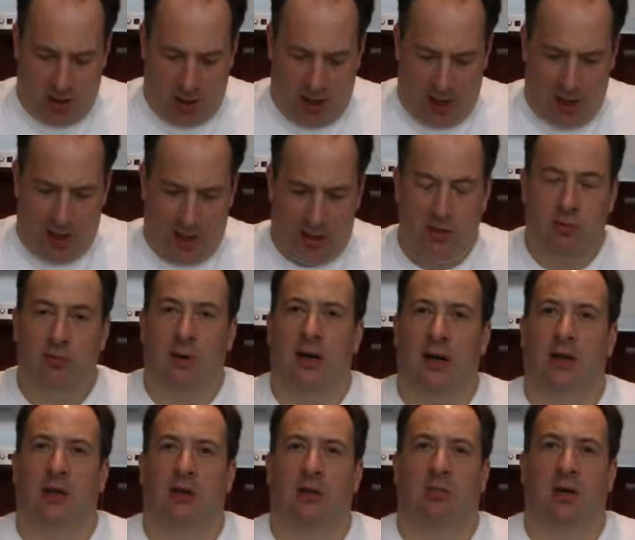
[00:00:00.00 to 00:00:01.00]
and it's
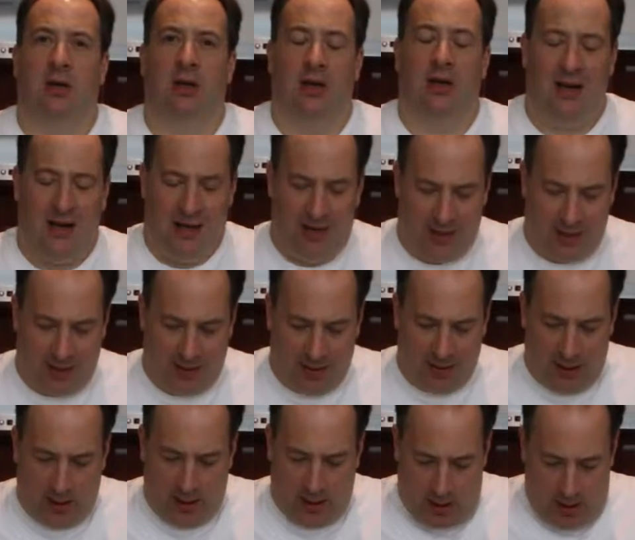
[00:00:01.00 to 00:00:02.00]
ready to be kneaded.
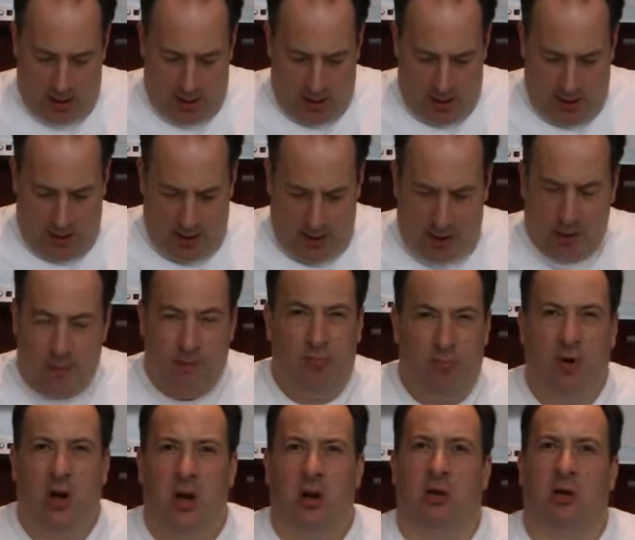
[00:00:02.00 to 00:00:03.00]
Now
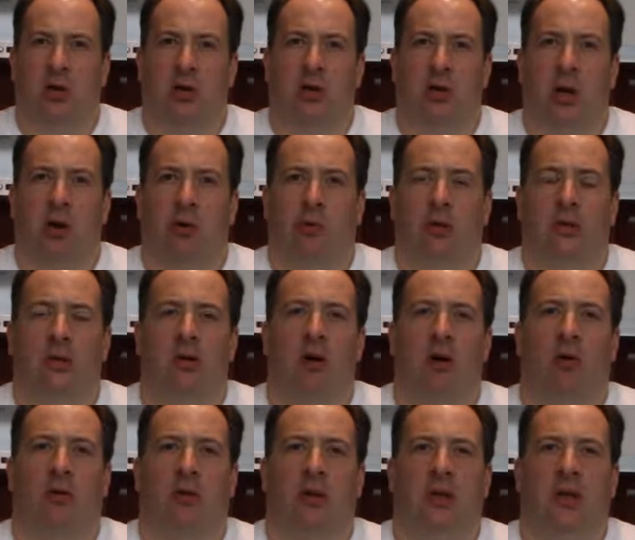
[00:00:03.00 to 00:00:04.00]
brioche dough is
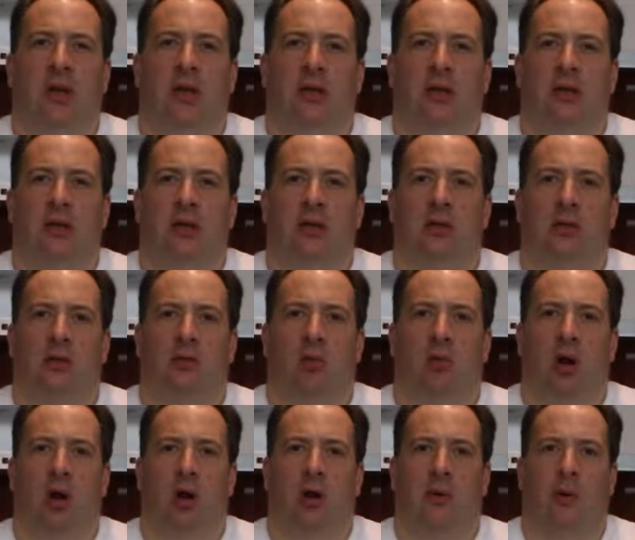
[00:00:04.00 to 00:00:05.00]
not the easiest to
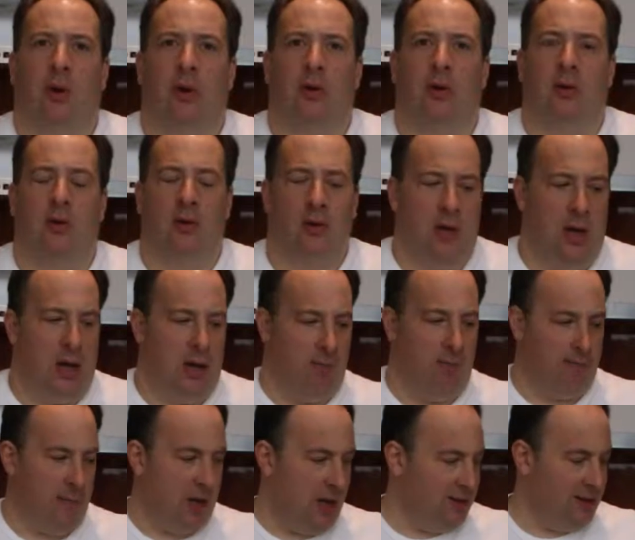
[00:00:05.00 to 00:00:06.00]
work with.
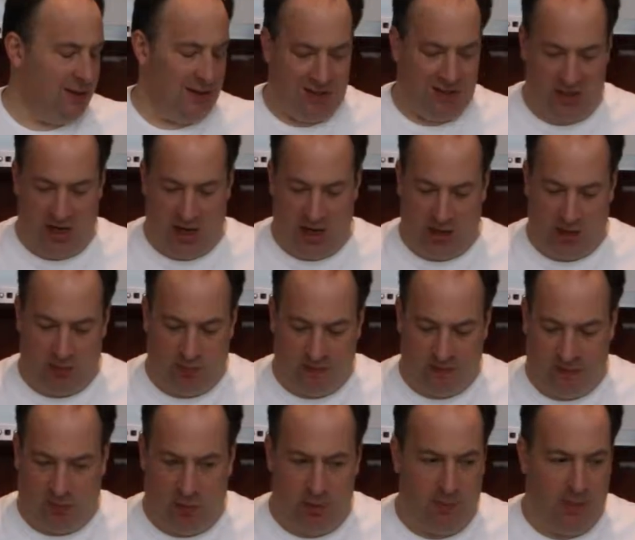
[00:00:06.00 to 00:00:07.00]
At this stage,
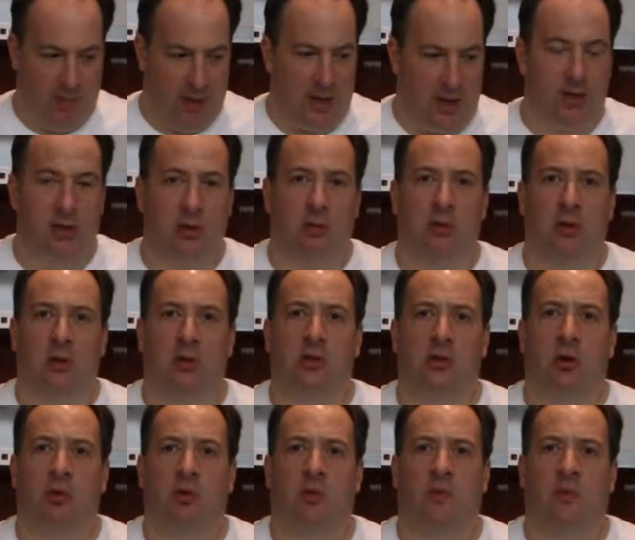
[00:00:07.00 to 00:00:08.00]
before the butter and the
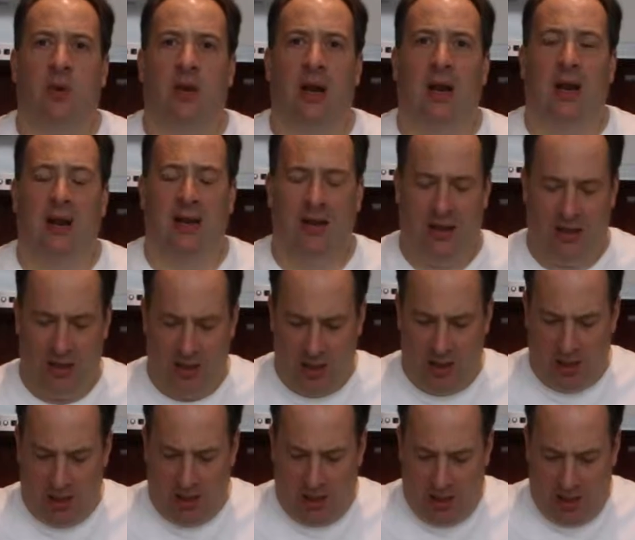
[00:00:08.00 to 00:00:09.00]
salt have been added,
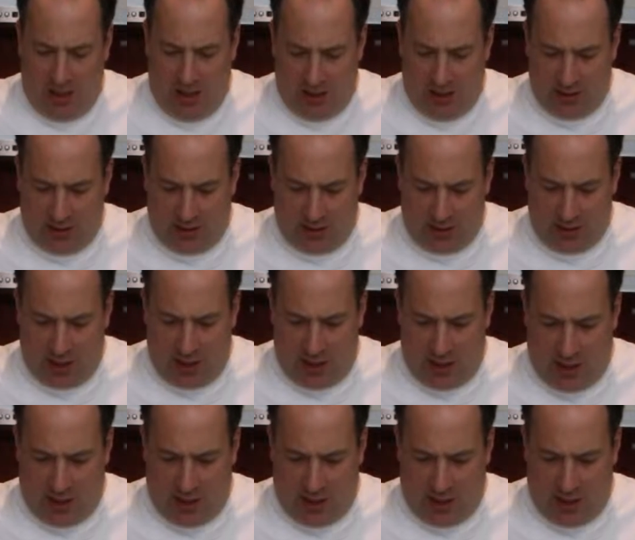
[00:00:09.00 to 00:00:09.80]
it's